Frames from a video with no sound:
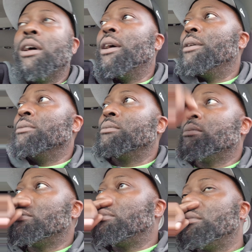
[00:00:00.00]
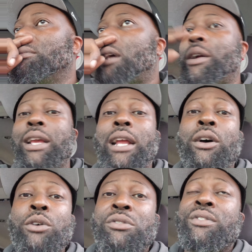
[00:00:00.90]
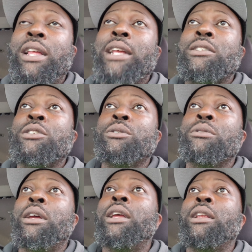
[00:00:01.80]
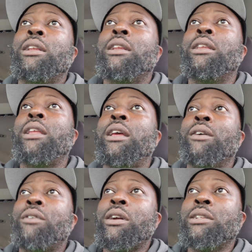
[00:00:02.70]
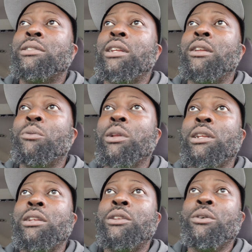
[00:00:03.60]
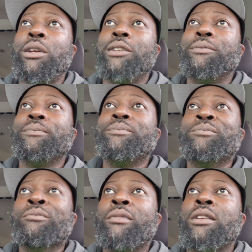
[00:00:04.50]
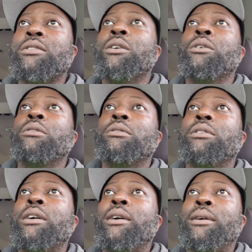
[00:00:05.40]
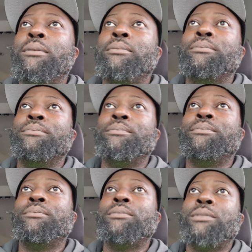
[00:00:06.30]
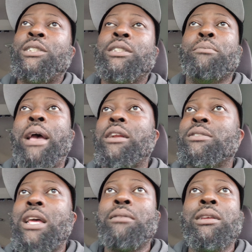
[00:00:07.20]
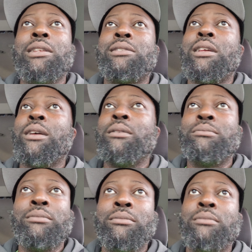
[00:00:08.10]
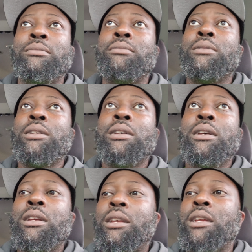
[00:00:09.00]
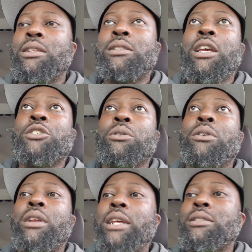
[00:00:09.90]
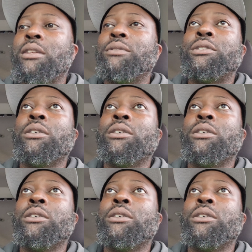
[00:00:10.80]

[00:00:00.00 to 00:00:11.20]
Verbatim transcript: Um, I already got a host for that too, and they have already said they're willing to do it. So um, it's just a matter of time getting it set up, and getting a schedule, and all that stuff.